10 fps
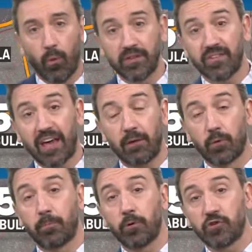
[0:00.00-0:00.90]
Once again,
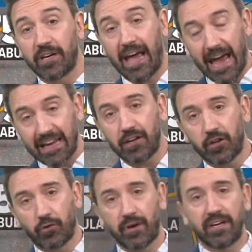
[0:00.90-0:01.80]
we're pushing 80
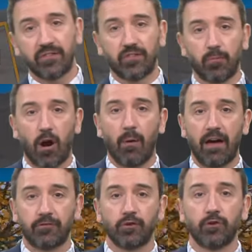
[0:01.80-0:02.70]
degrees tomorrow
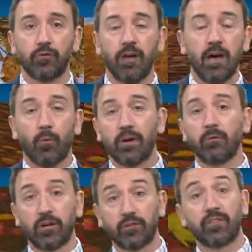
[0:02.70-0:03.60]
afternoon. We
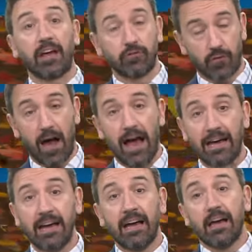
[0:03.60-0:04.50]
will stay
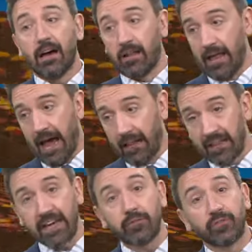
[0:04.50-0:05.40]
dry. A lot of
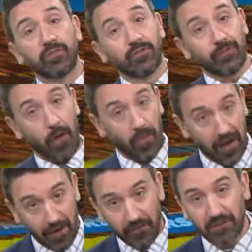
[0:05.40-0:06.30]
leaves
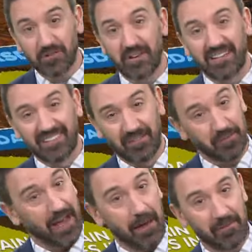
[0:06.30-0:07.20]
falling off our trees. That's
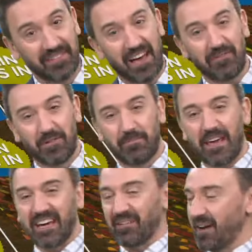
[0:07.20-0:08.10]
what happens after
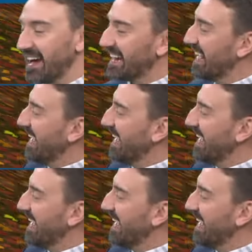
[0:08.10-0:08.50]
peak, right?